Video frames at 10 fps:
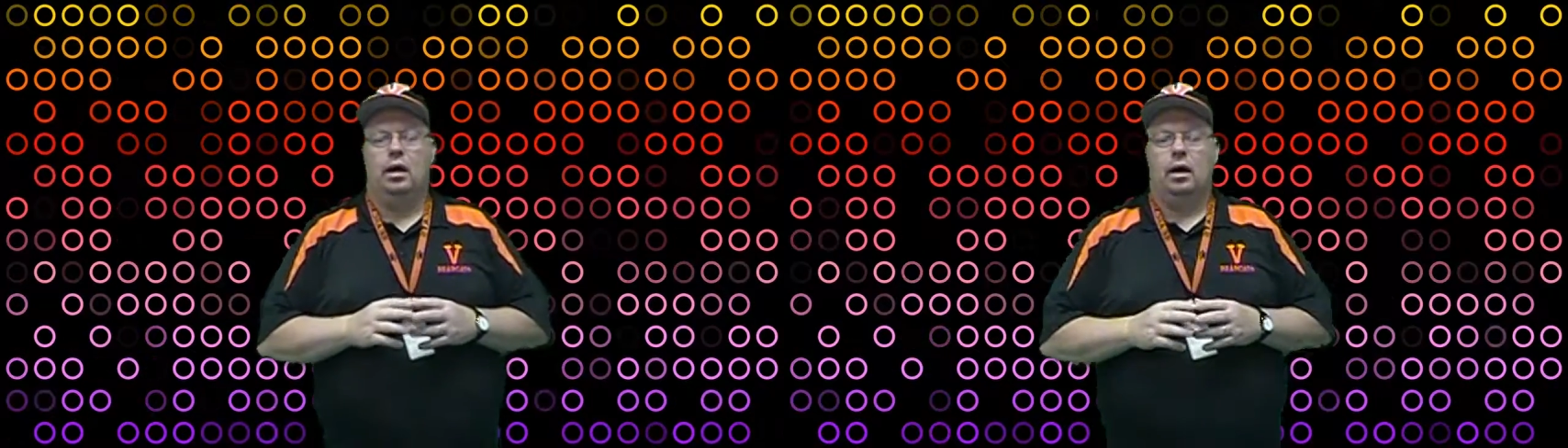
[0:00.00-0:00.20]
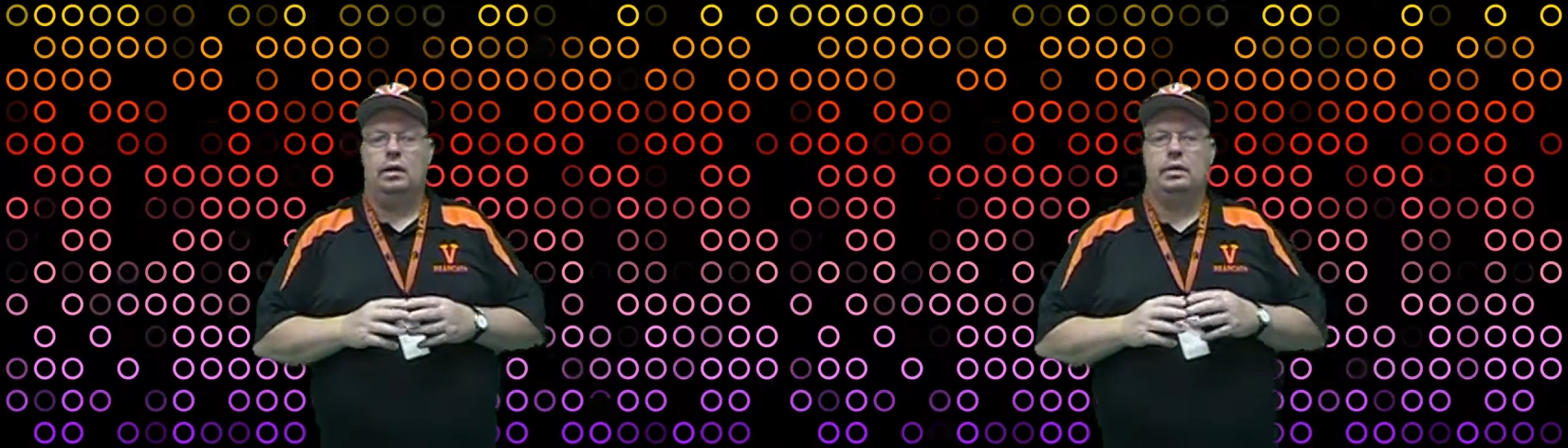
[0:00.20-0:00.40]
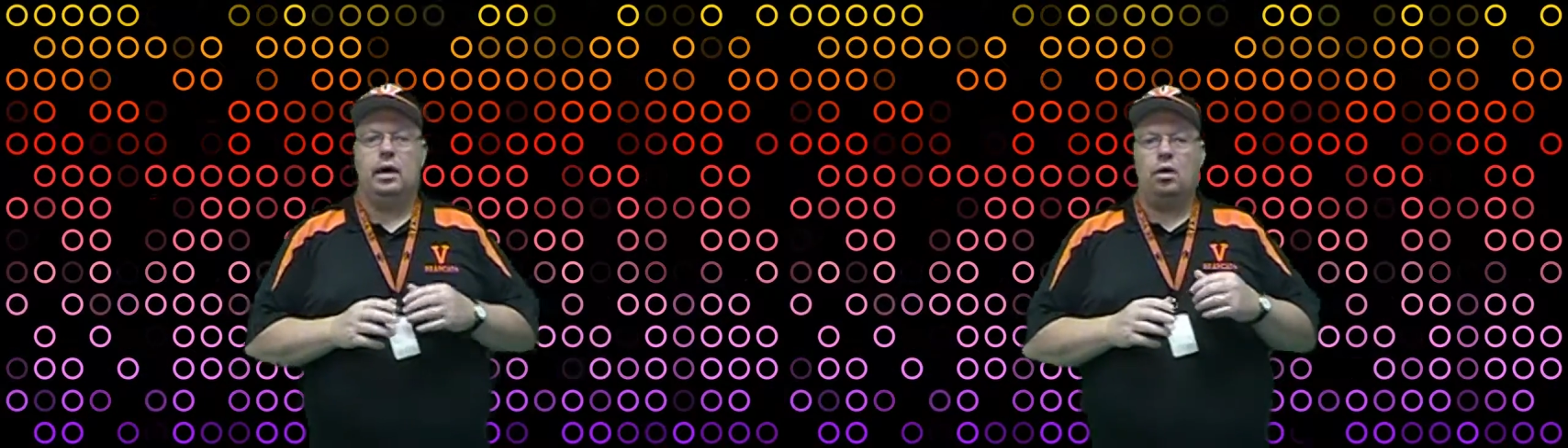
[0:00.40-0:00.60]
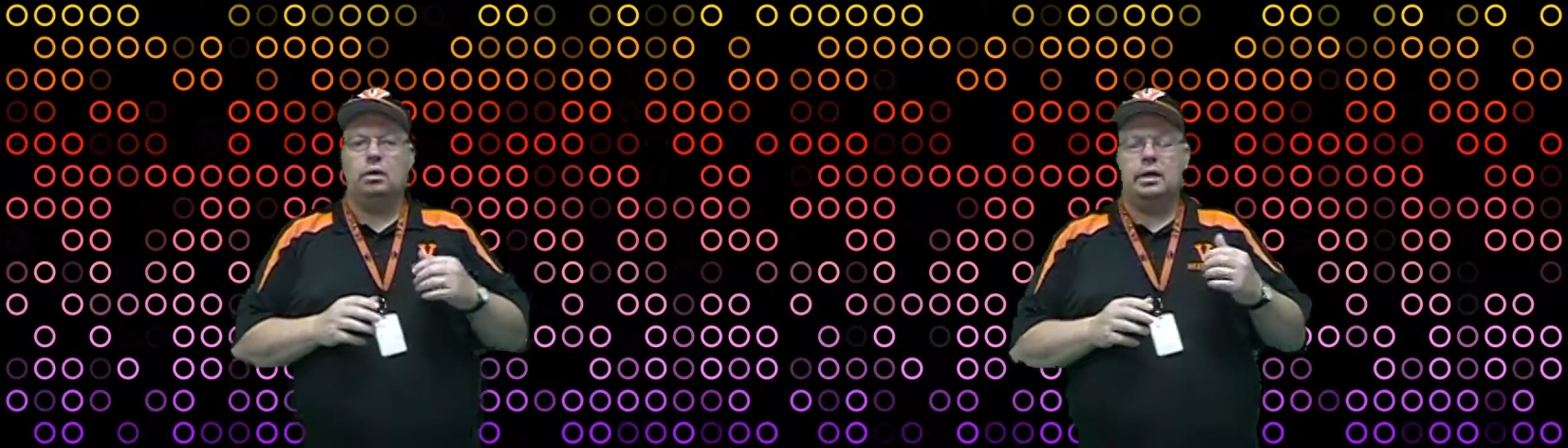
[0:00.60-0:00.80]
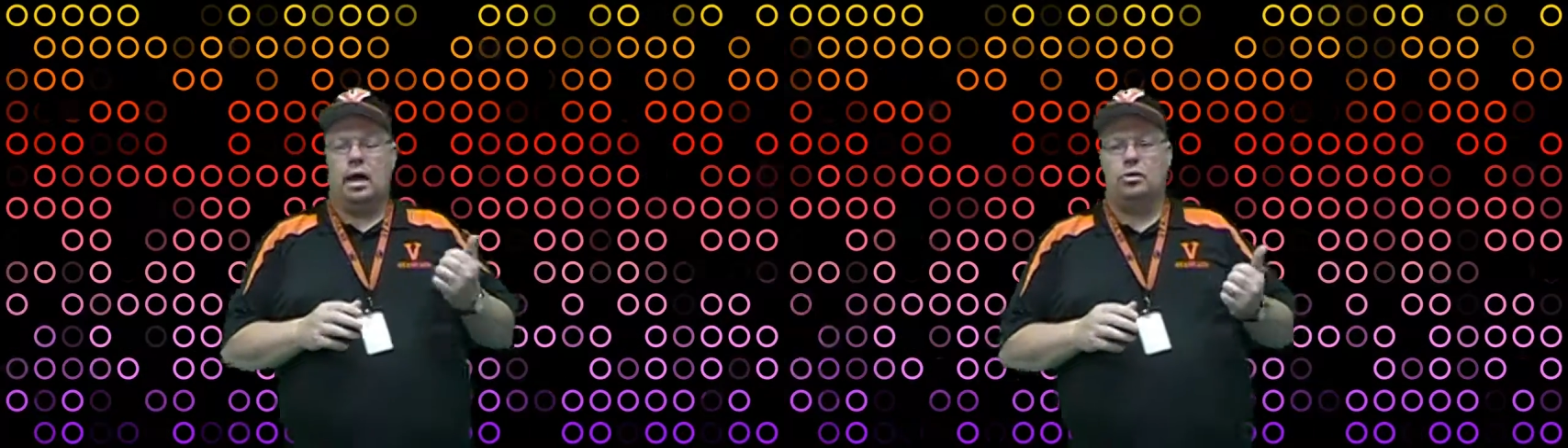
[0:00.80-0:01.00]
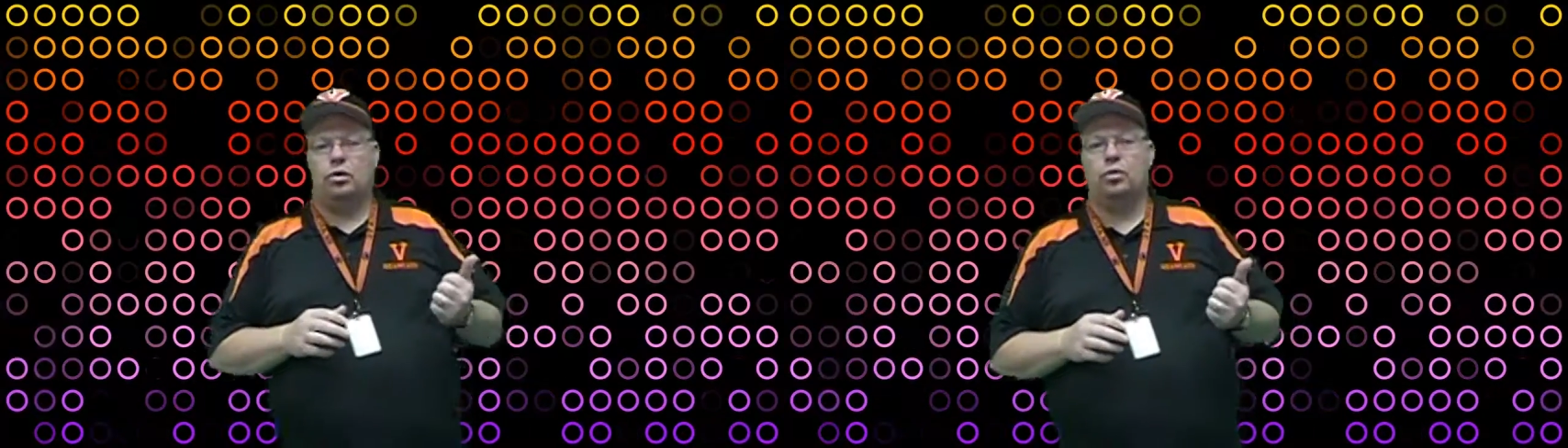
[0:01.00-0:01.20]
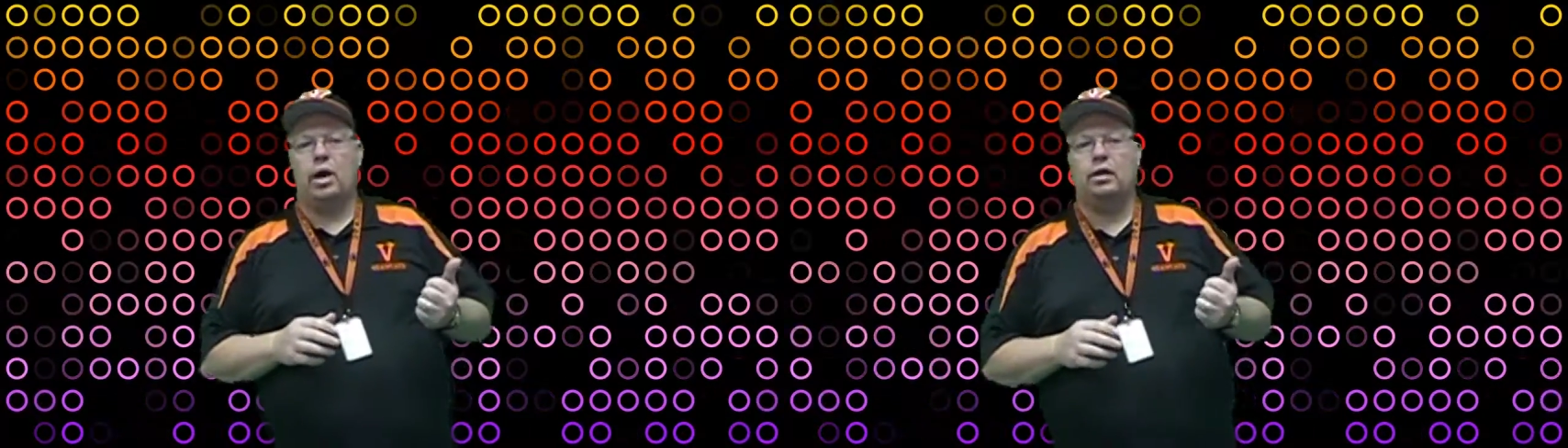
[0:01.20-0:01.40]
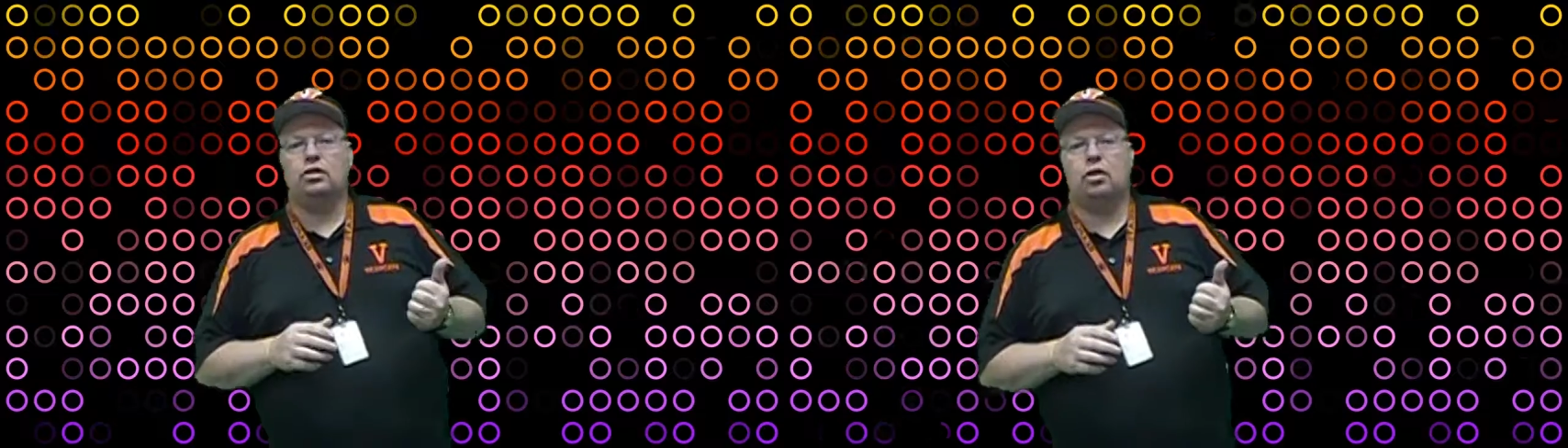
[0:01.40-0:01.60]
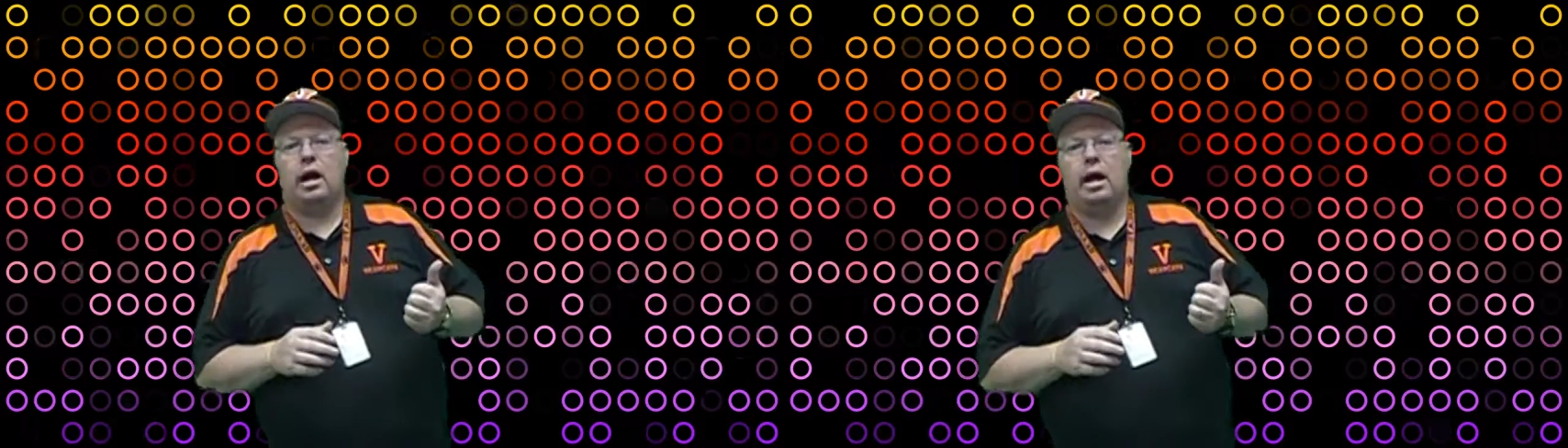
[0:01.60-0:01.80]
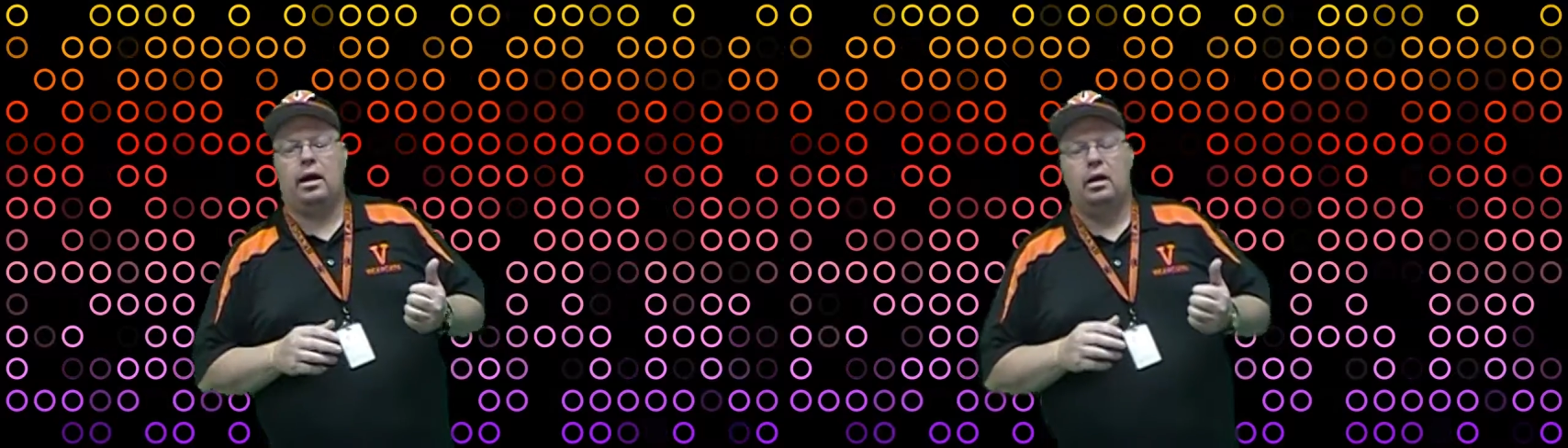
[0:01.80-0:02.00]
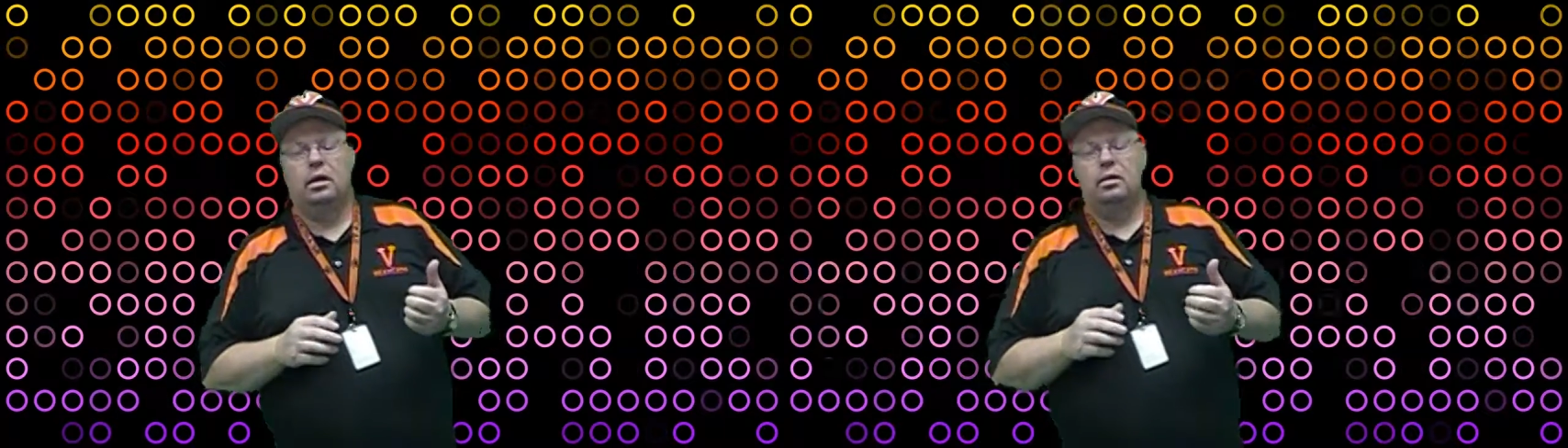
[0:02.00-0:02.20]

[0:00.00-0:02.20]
Let's head on down to the racetrack